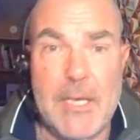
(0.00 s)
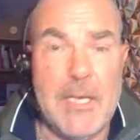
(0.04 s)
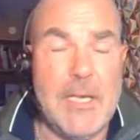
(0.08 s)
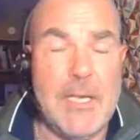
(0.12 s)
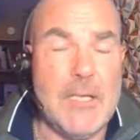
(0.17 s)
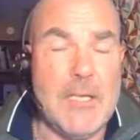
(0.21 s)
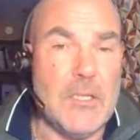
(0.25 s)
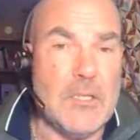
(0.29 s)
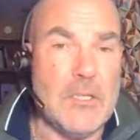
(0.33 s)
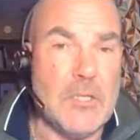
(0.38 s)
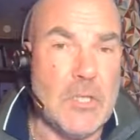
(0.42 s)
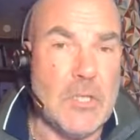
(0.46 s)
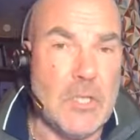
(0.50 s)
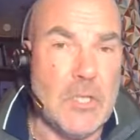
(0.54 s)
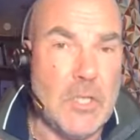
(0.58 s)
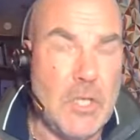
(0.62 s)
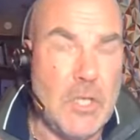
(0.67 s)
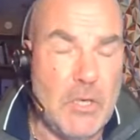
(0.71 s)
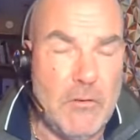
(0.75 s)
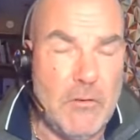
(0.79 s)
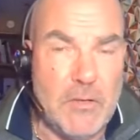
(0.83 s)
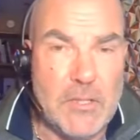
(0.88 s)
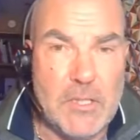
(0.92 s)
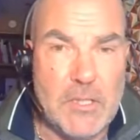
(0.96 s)
the
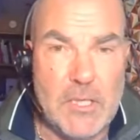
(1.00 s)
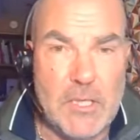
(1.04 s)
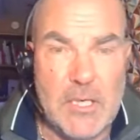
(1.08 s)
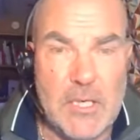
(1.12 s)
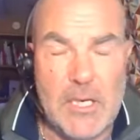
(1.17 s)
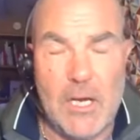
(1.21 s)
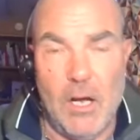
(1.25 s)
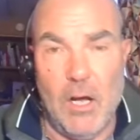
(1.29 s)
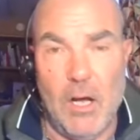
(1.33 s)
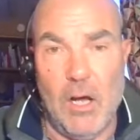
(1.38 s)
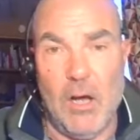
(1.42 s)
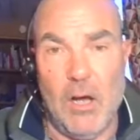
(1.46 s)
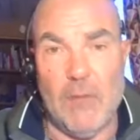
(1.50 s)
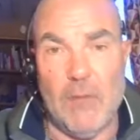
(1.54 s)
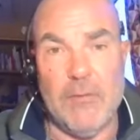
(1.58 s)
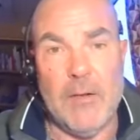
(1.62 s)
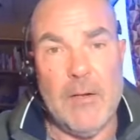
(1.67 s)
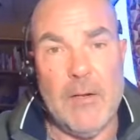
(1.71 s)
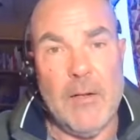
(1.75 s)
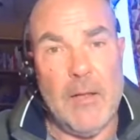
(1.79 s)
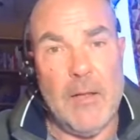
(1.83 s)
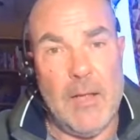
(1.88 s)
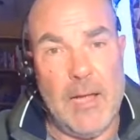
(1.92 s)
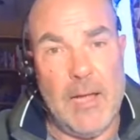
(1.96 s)
security of
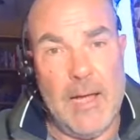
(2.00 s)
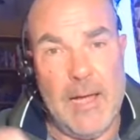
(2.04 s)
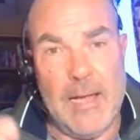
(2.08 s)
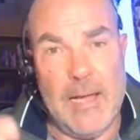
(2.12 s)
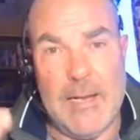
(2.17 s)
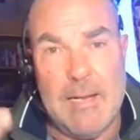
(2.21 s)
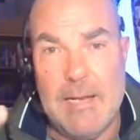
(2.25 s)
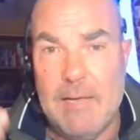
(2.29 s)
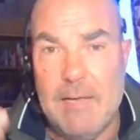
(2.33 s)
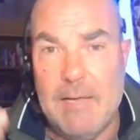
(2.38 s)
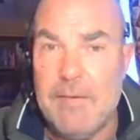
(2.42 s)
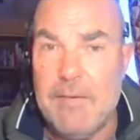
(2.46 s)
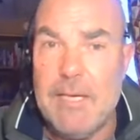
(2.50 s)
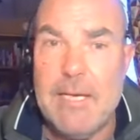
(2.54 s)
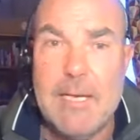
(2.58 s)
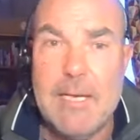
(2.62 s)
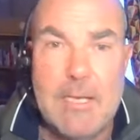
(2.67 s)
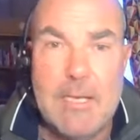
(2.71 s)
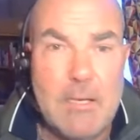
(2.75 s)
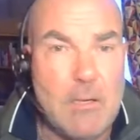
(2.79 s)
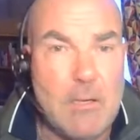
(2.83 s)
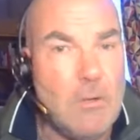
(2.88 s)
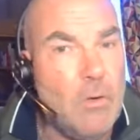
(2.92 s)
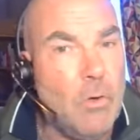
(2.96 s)
uh,
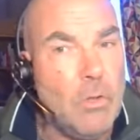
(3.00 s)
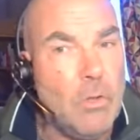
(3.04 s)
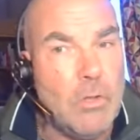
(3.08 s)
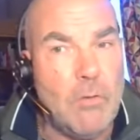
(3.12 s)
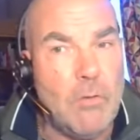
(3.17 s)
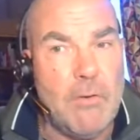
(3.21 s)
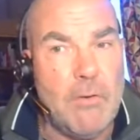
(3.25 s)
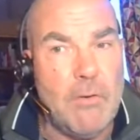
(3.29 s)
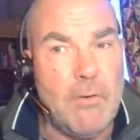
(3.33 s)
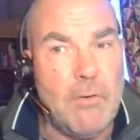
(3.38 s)
living, and all the rest.